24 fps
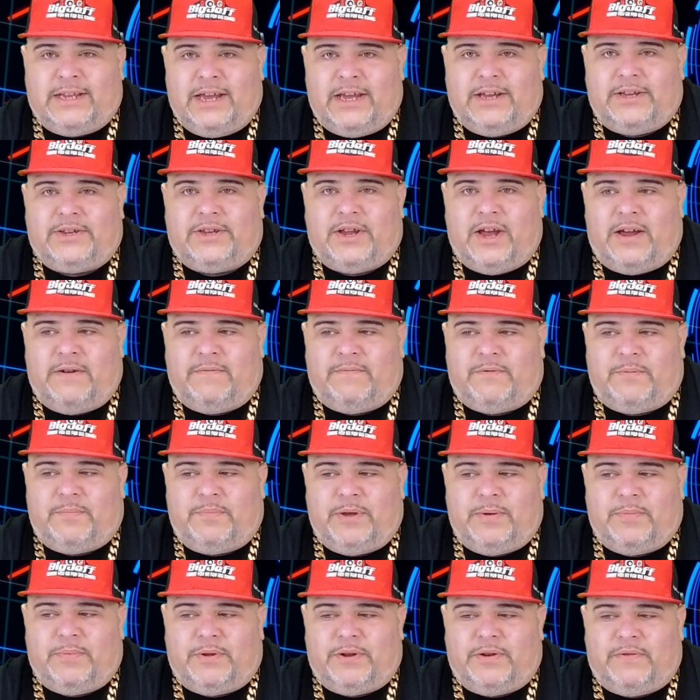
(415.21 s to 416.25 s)
takes time for
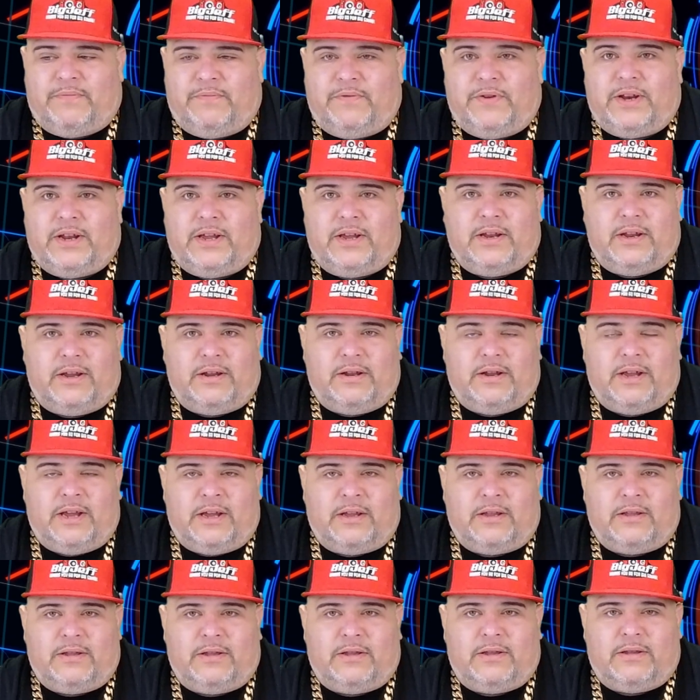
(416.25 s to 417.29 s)
people to fit in
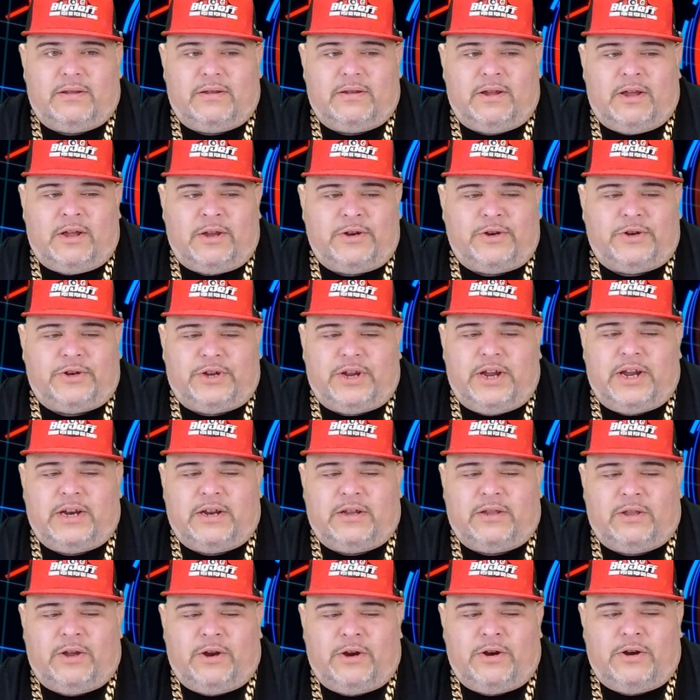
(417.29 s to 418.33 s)
and
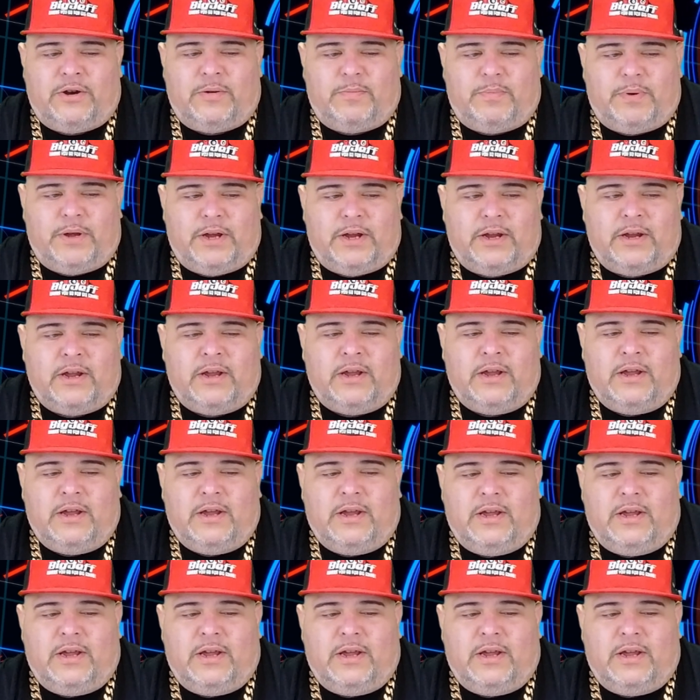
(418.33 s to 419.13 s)
understand and learn, but